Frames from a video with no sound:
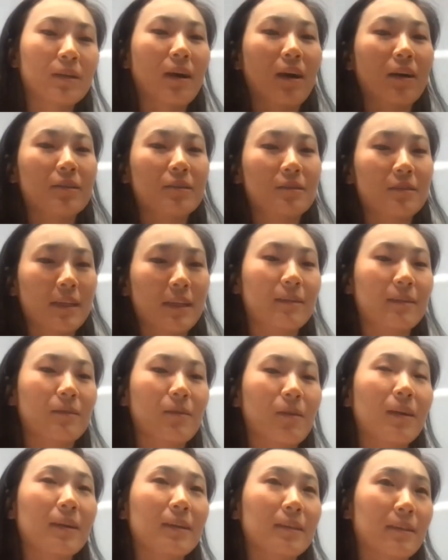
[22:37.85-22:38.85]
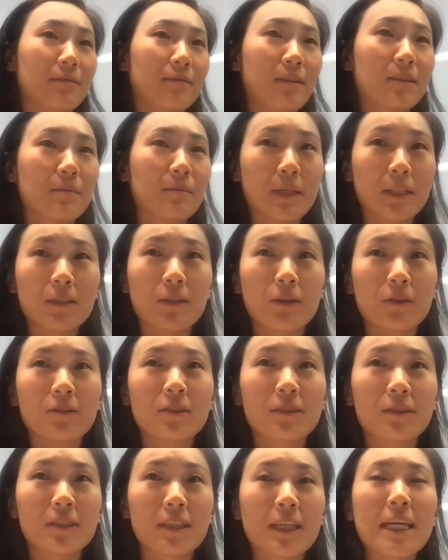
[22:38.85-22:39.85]
called Data Quality
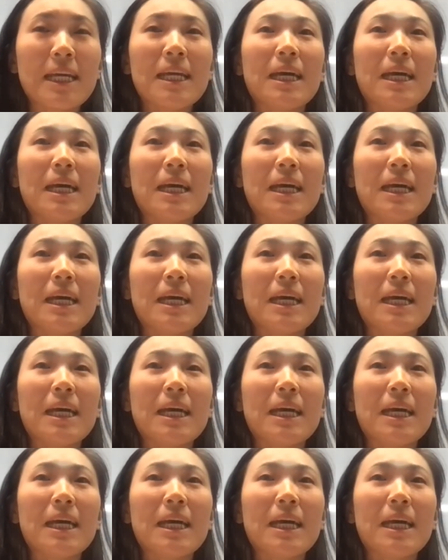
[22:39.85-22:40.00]
Fundamentals.